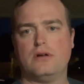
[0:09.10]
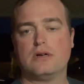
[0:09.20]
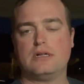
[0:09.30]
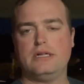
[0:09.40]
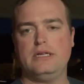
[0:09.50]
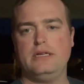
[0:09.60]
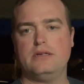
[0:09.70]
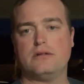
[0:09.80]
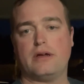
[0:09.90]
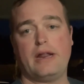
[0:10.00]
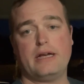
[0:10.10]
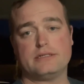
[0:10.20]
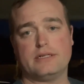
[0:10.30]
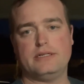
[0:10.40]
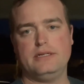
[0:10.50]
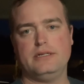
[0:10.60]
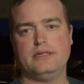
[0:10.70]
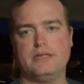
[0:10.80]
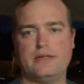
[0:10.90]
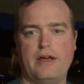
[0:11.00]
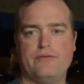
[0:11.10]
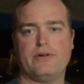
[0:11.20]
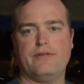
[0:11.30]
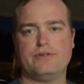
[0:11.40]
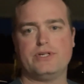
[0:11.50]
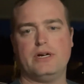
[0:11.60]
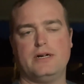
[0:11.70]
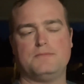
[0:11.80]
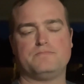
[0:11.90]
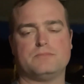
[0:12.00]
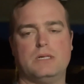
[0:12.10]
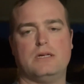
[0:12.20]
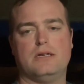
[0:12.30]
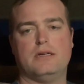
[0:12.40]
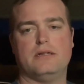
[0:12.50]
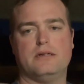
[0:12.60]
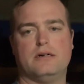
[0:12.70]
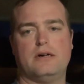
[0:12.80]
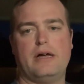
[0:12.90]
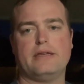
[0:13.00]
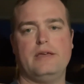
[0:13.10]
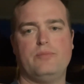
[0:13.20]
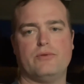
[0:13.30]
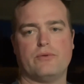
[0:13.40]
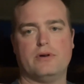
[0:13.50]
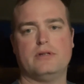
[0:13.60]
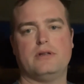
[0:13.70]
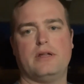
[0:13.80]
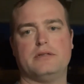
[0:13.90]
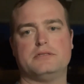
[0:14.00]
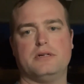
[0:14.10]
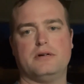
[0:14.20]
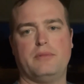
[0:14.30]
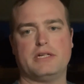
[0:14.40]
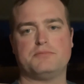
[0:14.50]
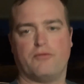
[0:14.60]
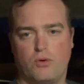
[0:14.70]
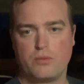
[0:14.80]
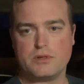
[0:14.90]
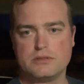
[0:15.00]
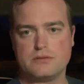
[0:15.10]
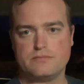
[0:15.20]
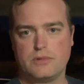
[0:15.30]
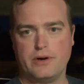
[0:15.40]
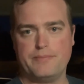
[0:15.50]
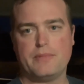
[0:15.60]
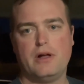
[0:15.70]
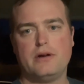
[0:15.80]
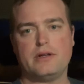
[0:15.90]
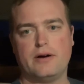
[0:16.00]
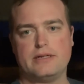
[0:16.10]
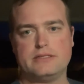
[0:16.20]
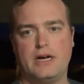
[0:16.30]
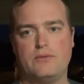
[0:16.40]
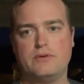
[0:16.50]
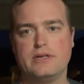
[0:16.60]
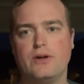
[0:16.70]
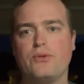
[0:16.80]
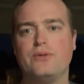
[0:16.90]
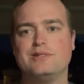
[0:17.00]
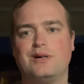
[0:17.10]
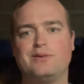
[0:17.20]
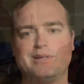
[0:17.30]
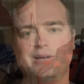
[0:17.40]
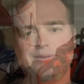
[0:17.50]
clean and actually cleaning it after every job, and how to keep it running at its max performance. All right, y'all hang tight and we'll go through this all together.